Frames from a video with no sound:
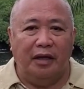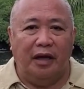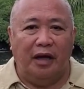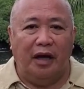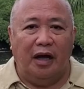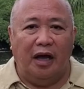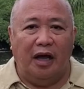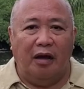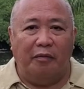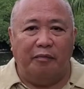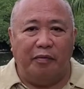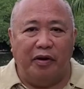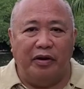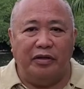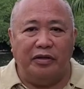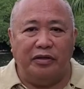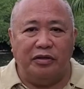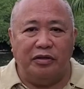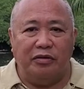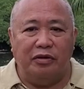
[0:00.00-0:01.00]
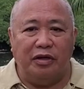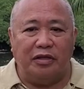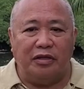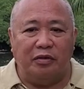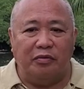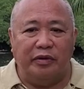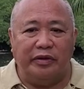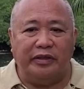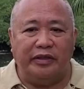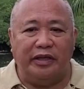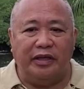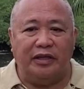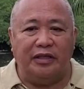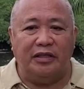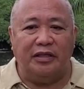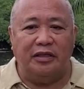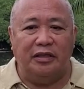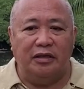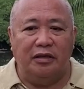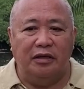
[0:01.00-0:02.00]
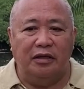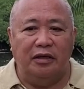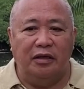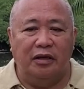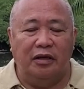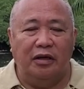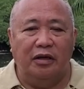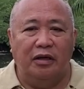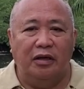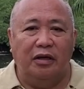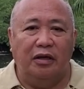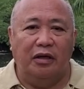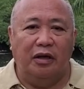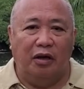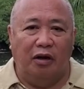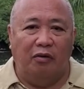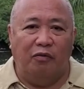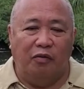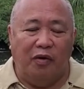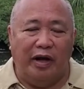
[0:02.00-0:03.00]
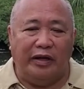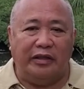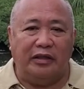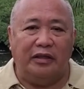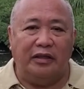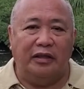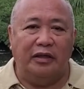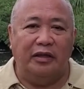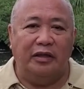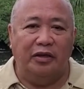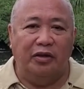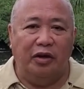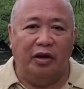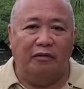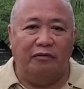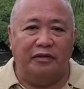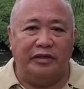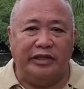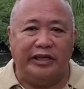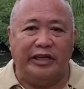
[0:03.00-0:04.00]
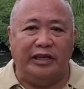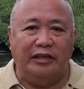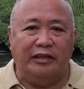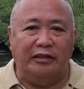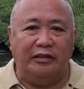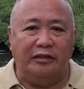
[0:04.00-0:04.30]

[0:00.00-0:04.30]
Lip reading: I appoint you as a witness of what you have seen.